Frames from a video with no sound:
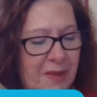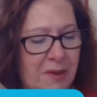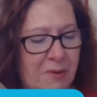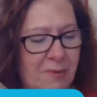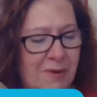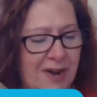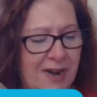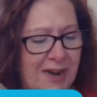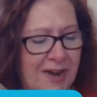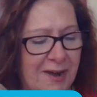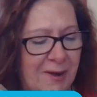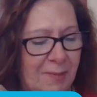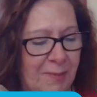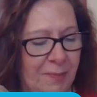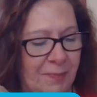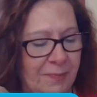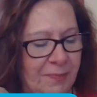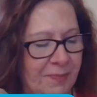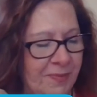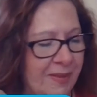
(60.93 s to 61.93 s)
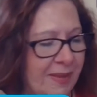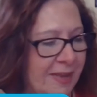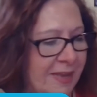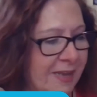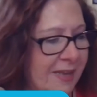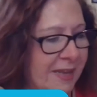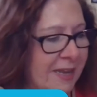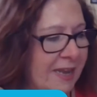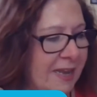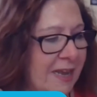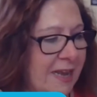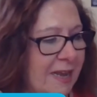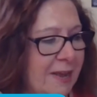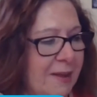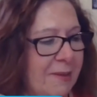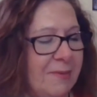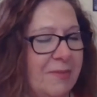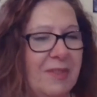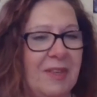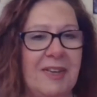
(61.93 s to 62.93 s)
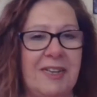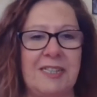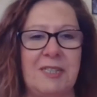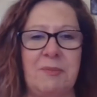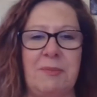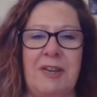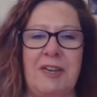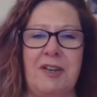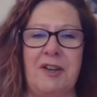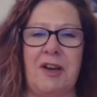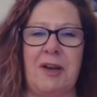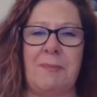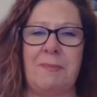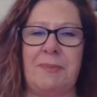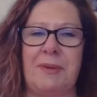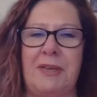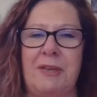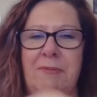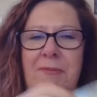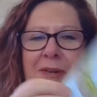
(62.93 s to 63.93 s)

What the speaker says: Wow. Things may not be